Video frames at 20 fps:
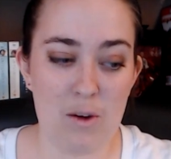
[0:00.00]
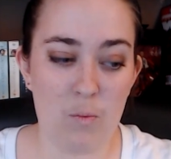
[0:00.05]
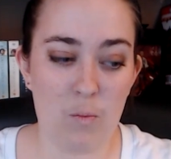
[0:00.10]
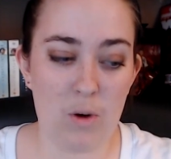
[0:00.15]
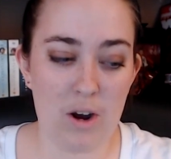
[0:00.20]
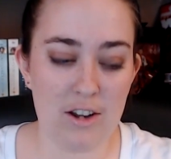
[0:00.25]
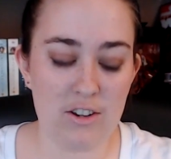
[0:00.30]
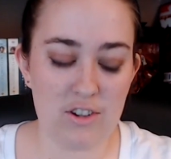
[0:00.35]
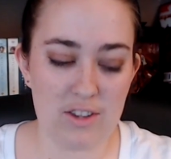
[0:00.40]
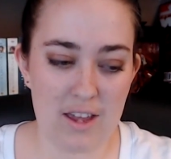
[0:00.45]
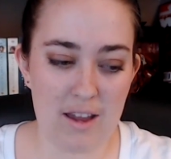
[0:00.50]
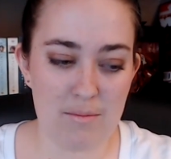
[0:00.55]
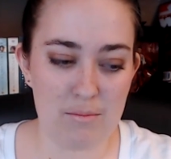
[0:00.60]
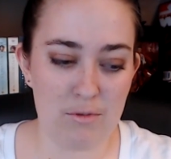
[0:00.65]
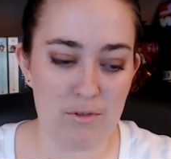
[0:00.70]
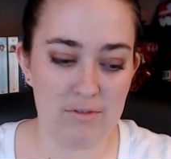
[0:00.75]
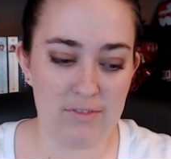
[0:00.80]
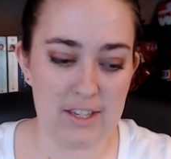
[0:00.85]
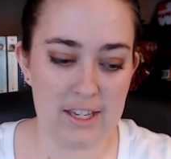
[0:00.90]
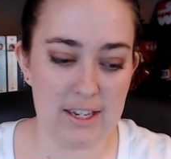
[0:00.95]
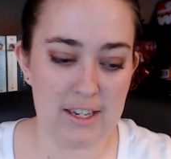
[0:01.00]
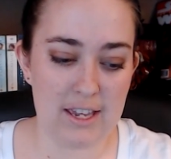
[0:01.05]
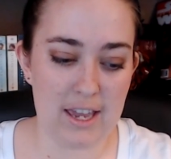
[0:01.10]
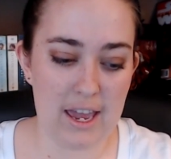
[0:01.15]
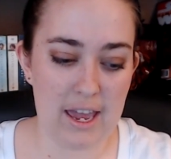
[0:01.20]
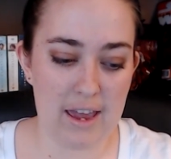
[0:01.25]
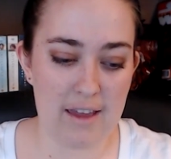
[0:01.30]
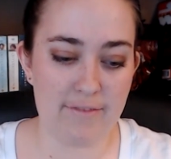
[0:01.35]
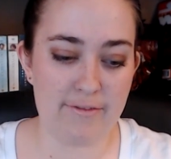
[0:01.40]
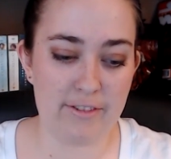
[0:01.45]
watch that movie
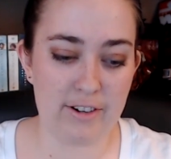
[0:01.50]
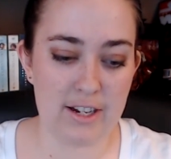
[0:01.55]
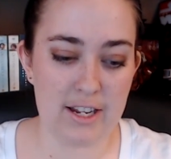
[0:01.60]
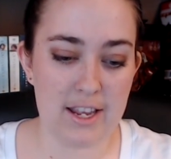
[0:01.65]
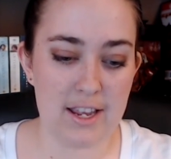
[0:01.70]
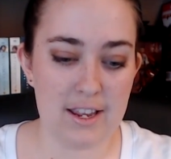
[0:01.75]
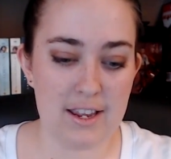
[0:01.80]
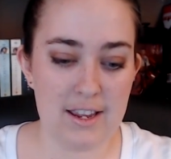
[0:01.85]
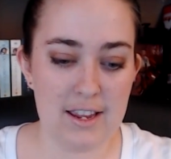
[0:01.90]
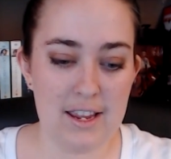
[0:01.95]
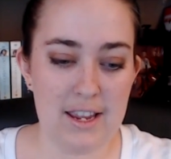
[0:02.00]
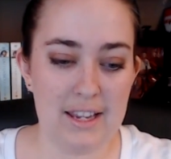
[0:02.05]
every